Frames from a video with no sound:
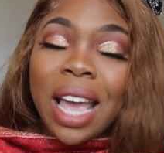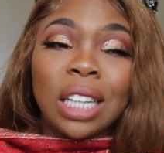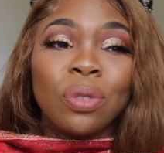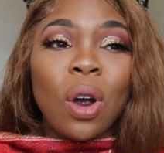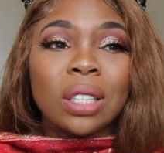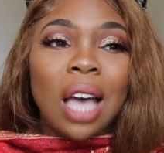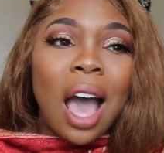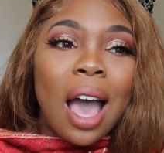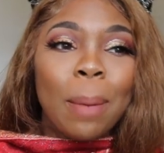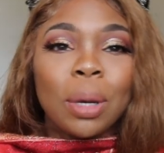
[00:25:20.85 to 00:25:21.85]
And as far
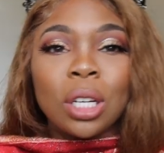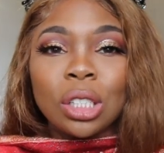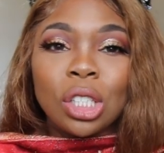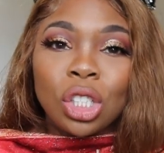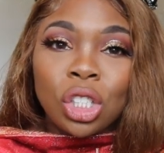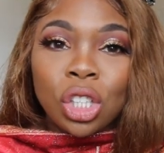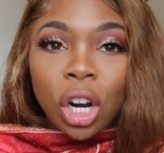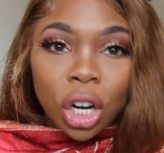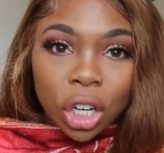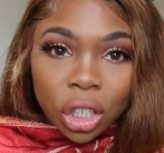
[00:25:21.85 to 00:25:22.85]
as I'm
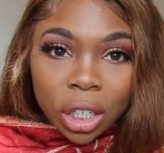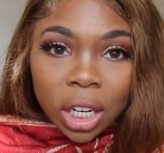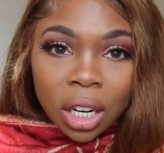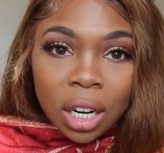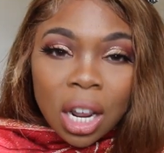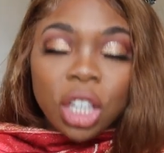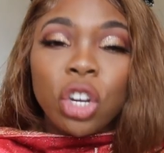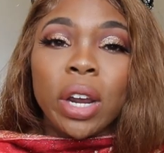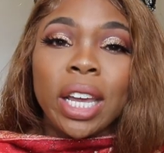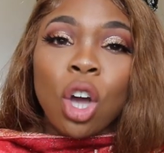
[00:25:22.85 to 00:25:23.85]
concerned,
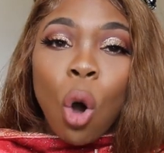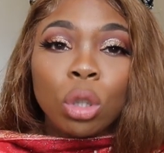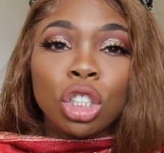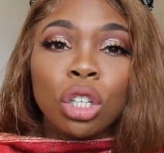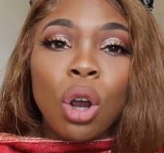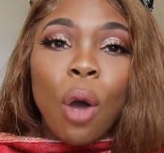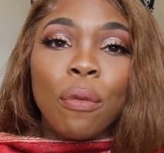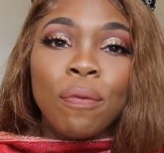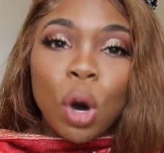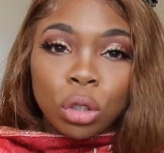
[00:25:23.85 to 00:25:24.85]
you're a culture
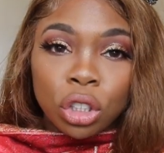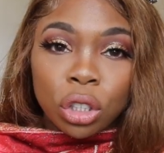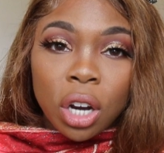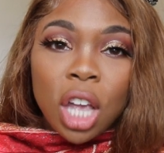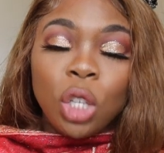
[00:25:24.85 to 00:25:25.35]
vulture.